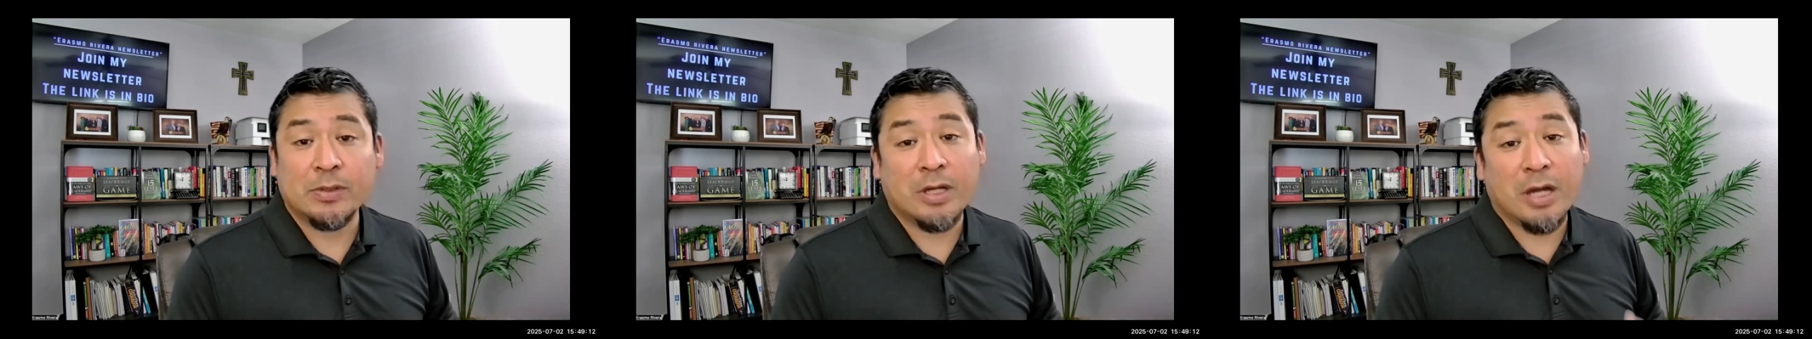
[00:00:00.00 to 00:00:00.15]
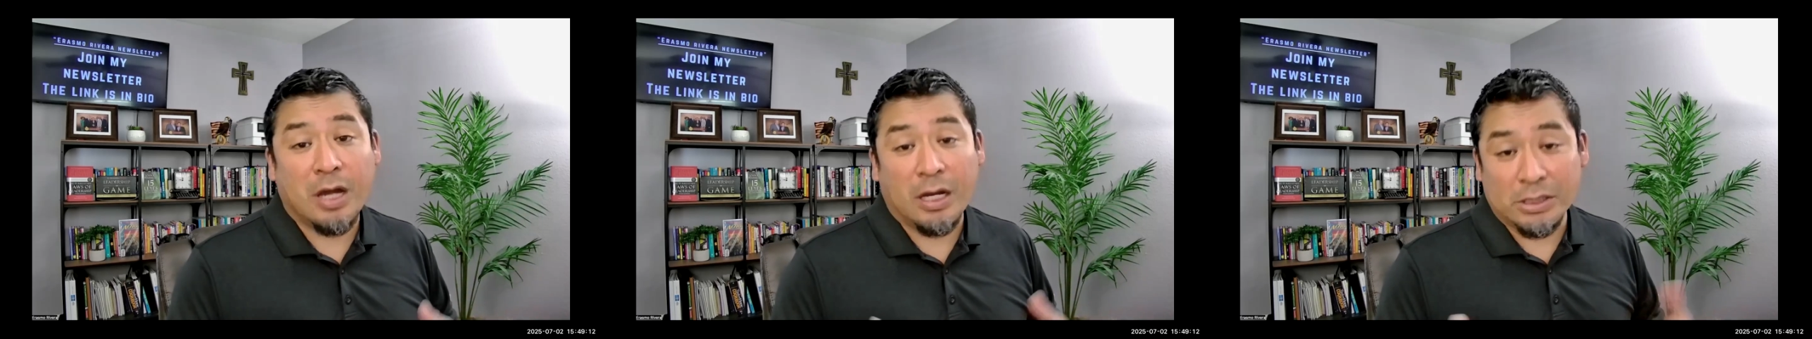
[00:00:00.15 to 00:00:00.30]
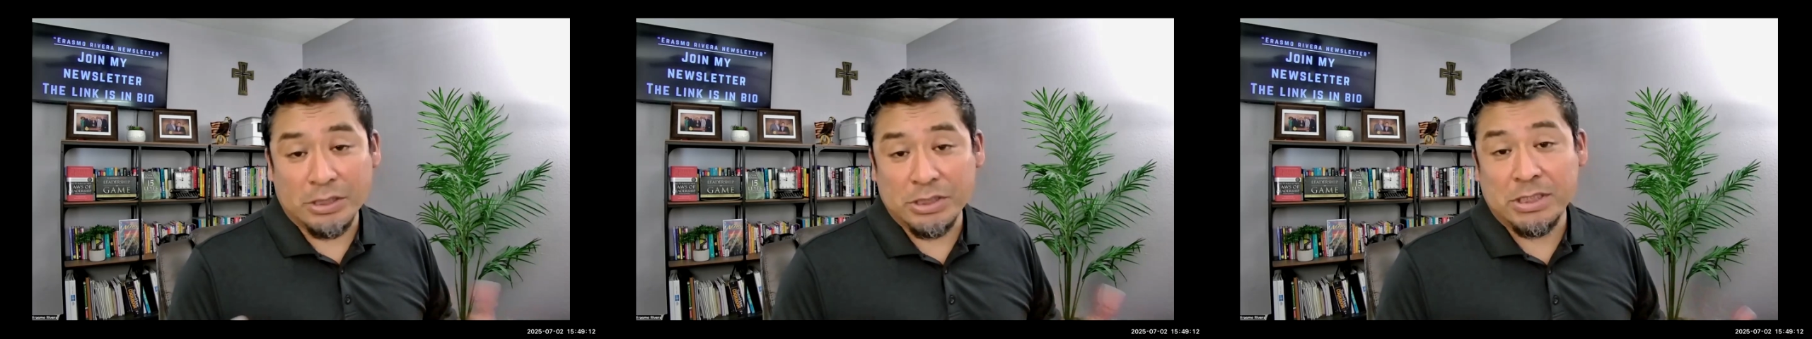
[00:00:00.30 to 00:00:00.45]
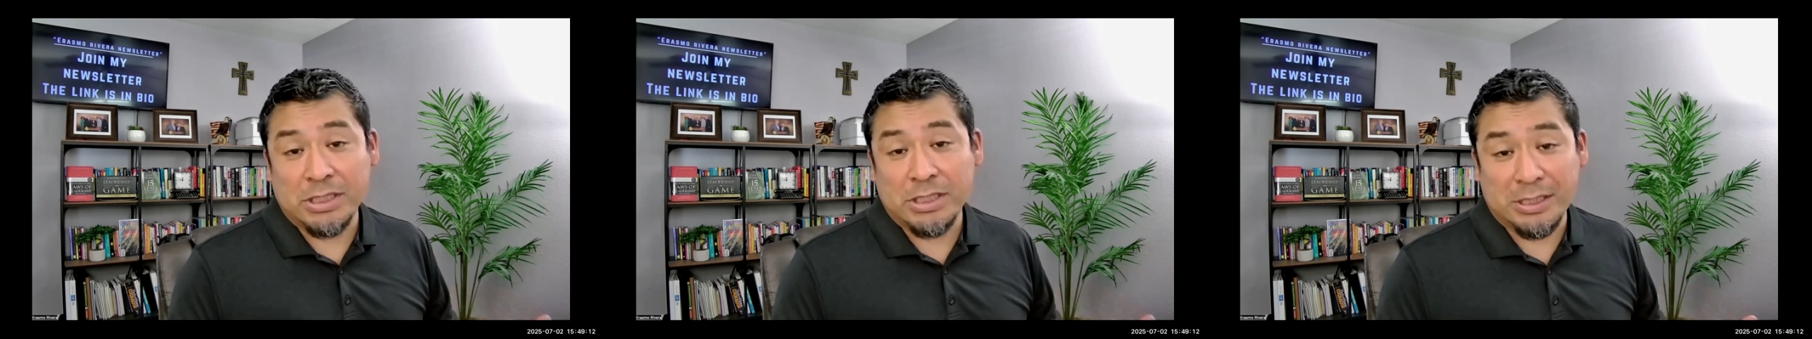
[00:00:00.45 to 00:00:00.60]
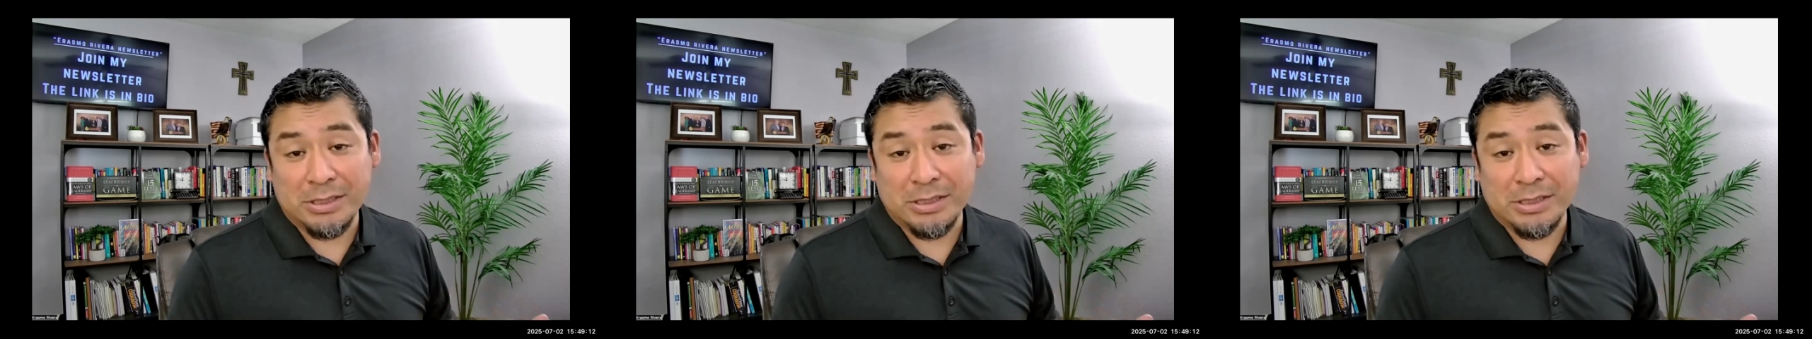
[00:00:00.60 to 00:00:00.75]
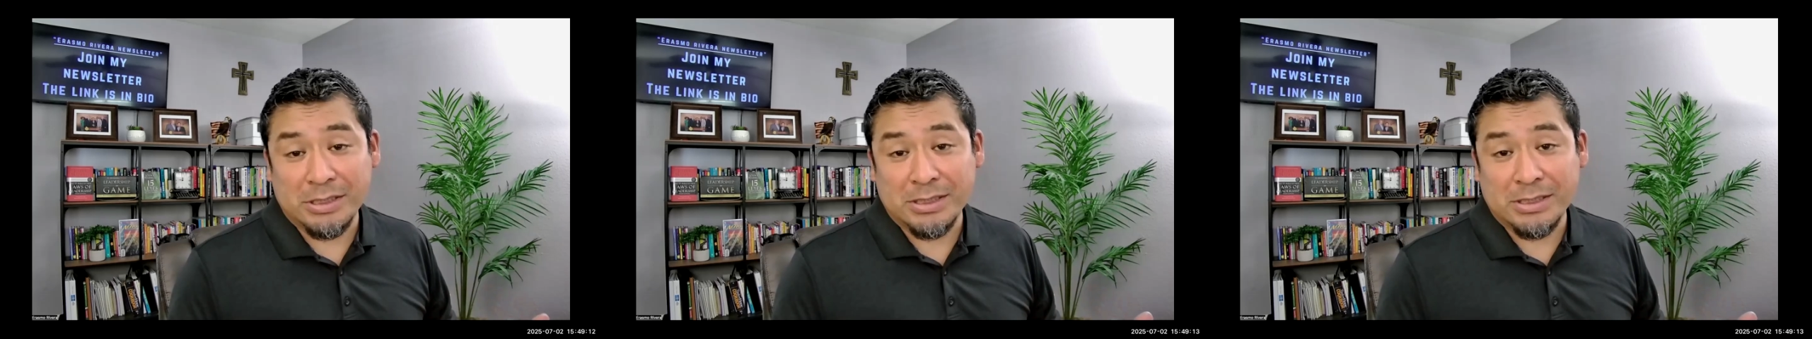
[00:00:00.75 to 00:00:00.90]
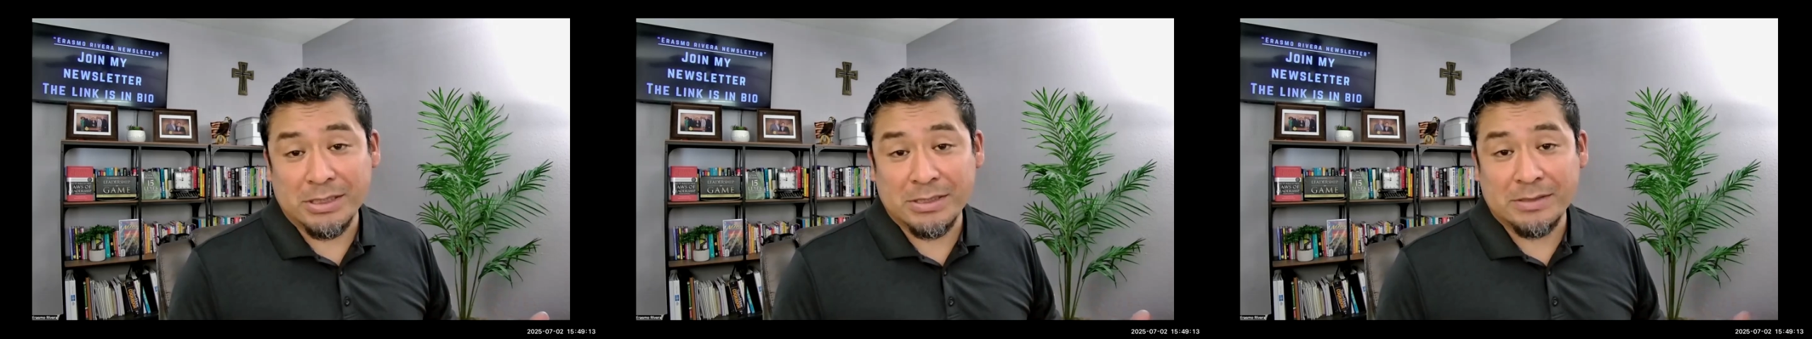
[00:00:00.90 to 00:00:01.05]

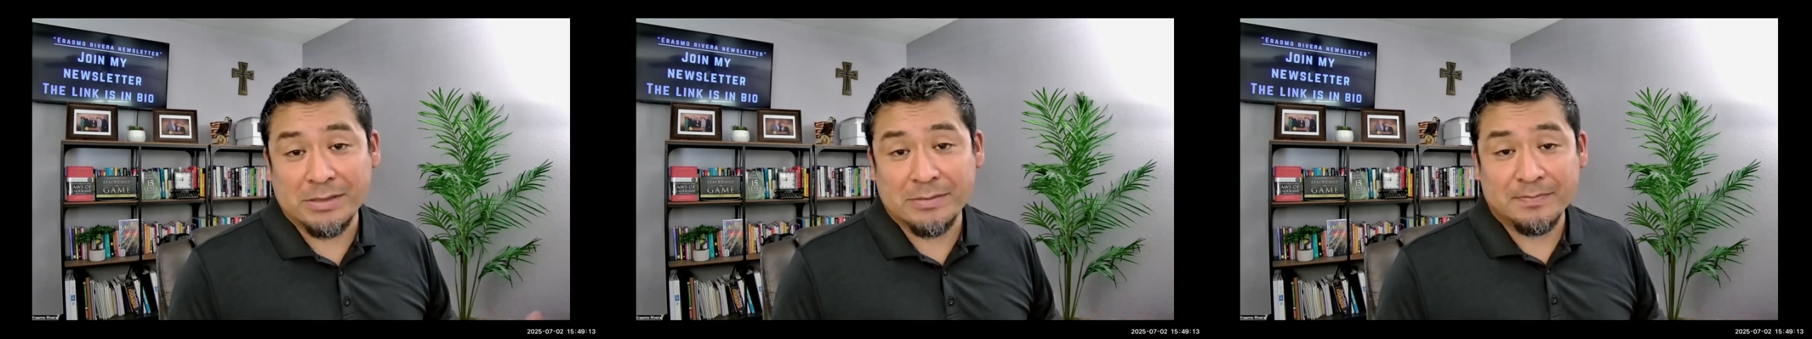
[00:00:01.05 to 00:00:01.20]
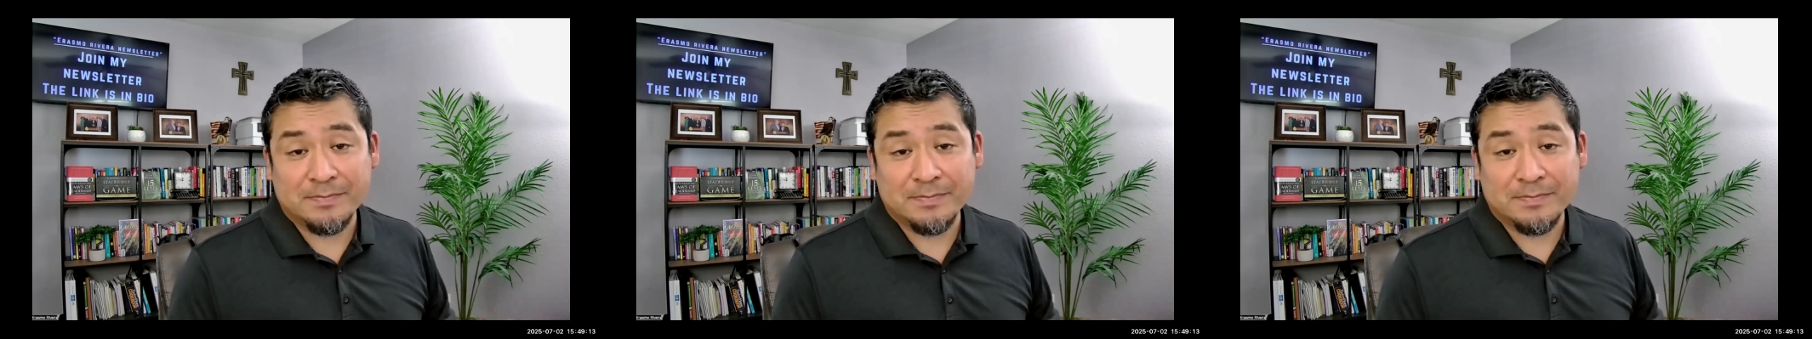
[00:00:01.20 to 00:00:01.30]
conscientious